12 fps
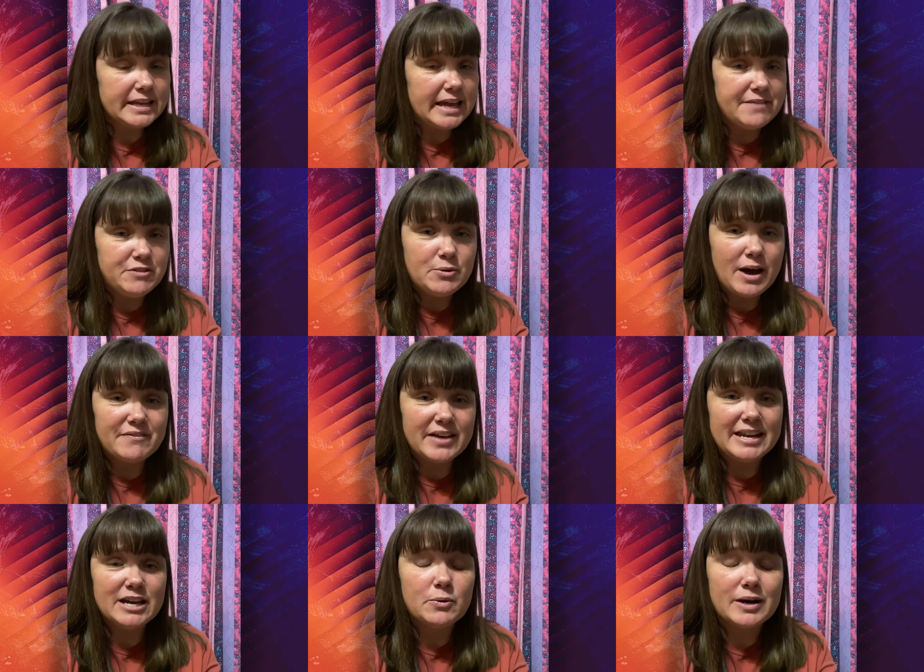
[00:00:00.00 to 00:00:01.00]
If you have
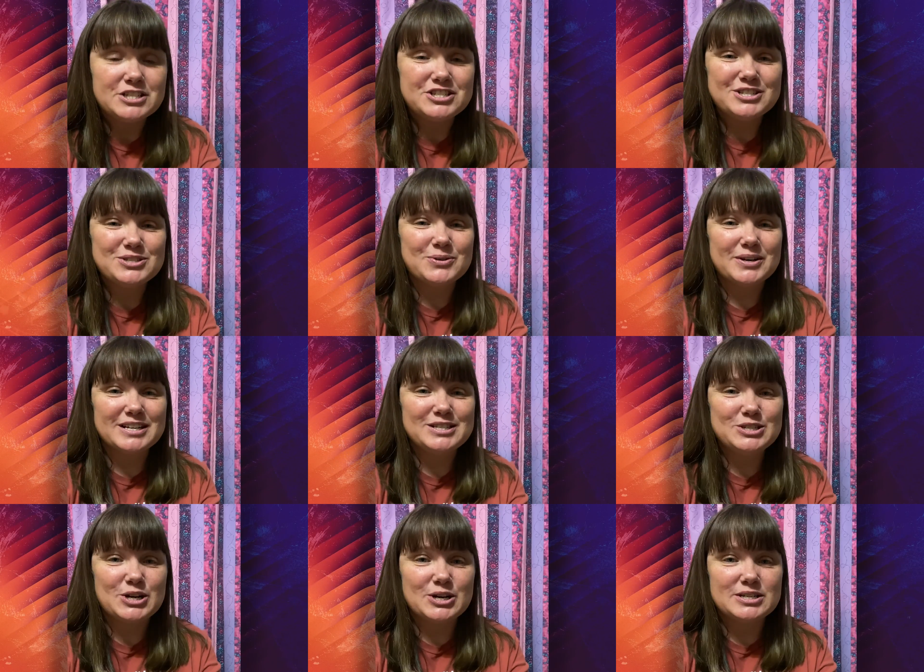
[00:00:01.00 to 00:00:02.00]
any questions or
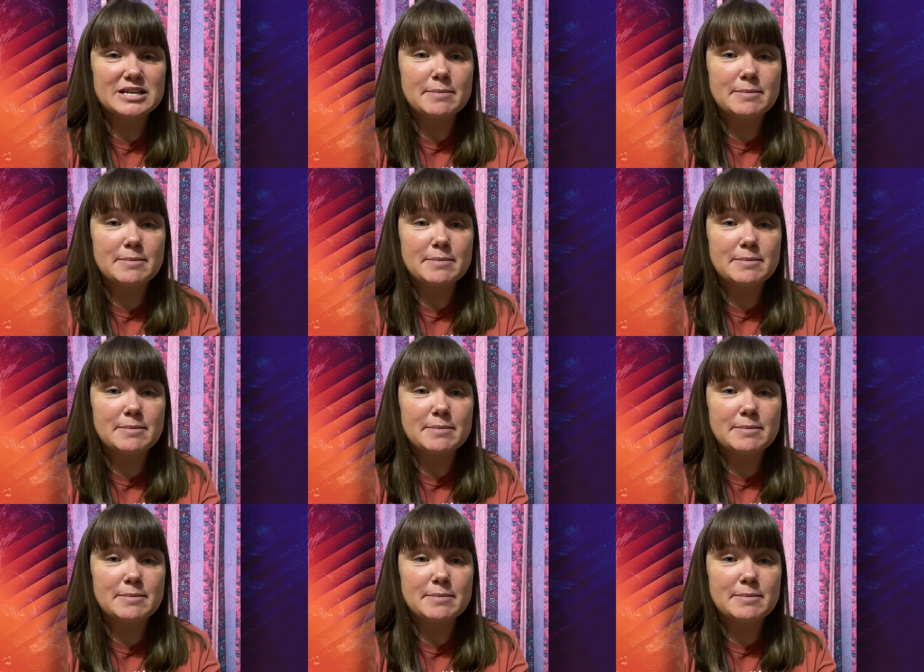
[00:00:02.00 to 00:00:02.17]
concerns